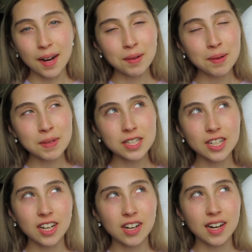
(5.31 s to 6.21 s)
I'm going to be
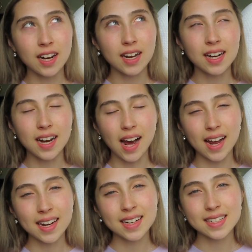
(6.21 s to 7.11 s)
sharing
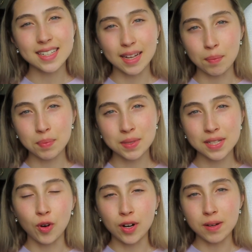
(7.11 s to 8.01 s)
9 tips
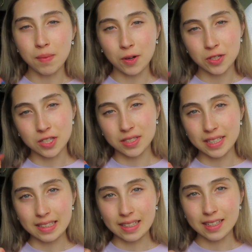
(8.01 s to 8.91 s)
for emotional
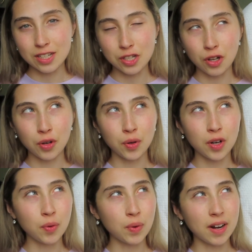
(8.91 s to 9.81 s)
healing. So
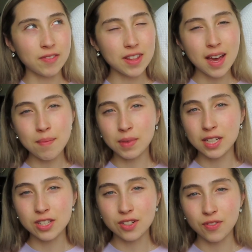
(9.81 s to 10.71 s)
whatever that
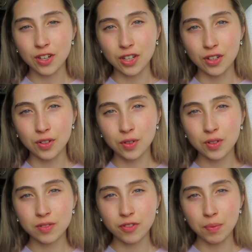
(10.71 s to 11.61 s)
means for
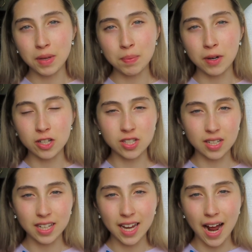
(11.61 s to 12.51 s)
you, for me
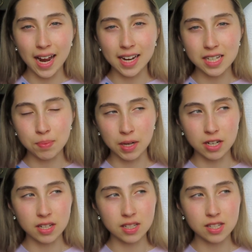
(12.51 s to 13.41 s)
personally, I
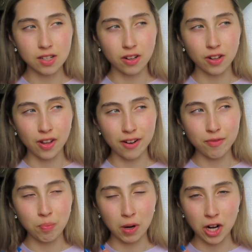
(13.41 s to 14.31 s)
experience a lot of
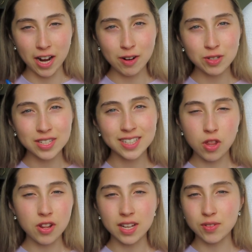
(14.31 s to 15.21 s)
burnout,
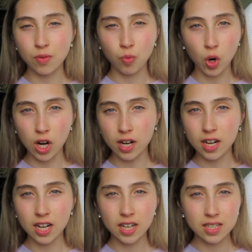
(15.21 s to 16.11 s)
whether that's from work,
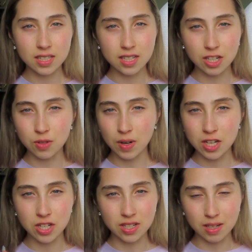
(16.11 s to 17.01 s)

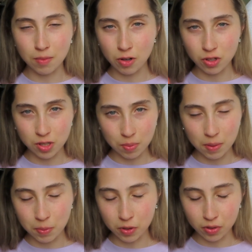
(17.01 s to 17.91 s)
situations, emotions,
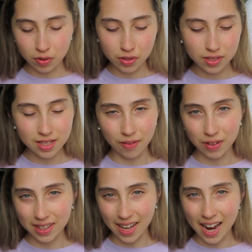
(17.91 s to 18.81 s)
people, stuff
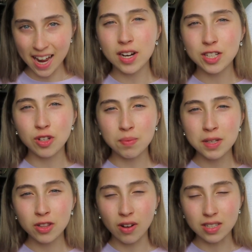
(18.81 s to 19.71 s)
like that. It took
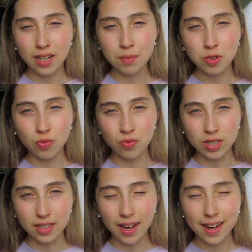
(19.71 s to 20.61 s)
me a long time to
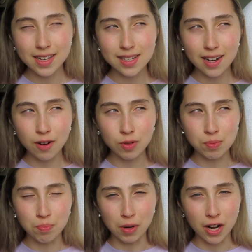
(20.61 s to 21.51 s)
realize that it was
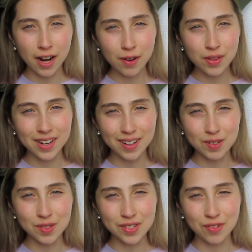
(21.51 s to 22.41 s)
burnout that I
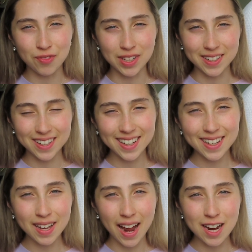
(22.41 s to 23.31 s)
was
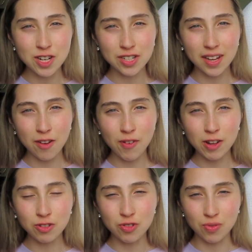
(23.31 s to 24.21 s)
feeling. I just like
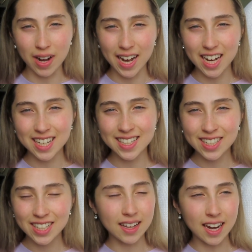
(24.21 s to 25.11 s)
felt
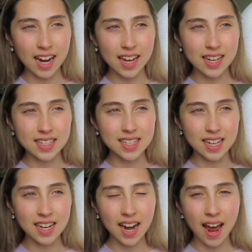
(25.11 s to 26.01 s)
drained, like I
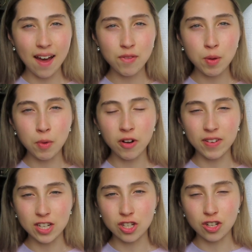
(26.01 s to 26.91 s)
didn't have the
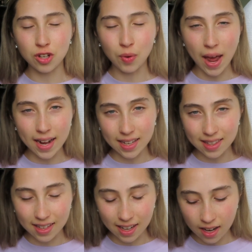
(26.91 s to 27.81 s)
motivation to do
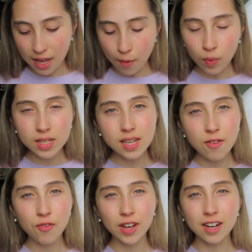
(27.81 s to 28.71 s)
anything. Then once I
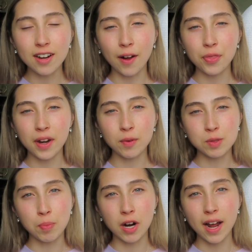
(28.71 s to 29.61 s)
figured out that it was
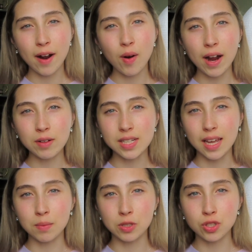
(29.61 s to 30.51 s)
burnout, I was
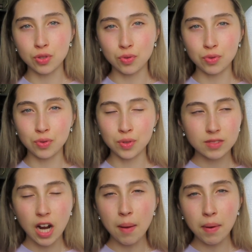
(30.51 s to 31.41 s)
able
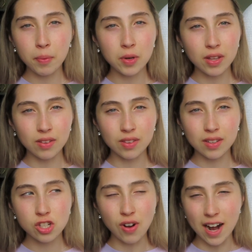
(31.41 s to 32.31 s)
to come up
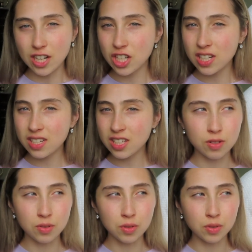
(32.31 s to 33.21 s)
with strategies
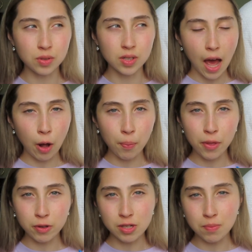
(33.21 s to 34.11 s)
to help
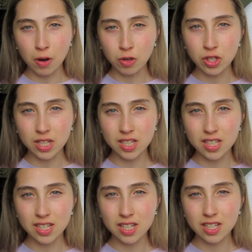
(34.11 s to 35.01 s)
those
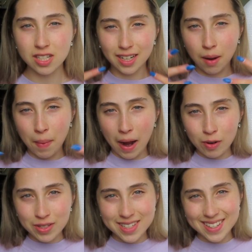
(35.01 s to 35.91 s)
emotions come
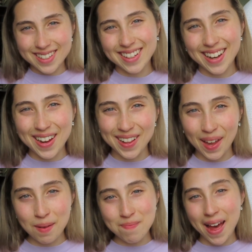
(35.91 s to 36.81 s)
out and
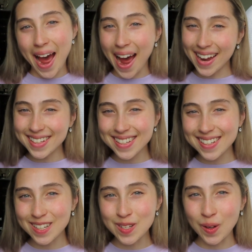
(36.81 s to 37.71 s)
like pass,
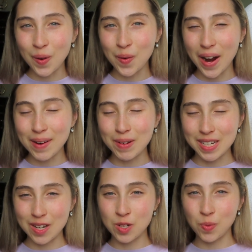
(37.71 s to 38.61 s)
so I
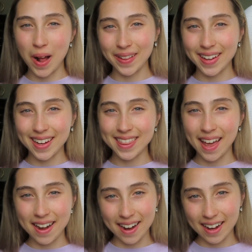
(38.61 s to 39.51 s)
wasn't dwelling in
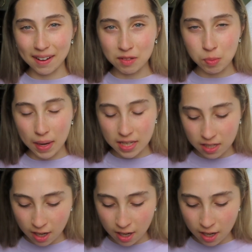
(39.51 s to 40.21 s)
that negative space.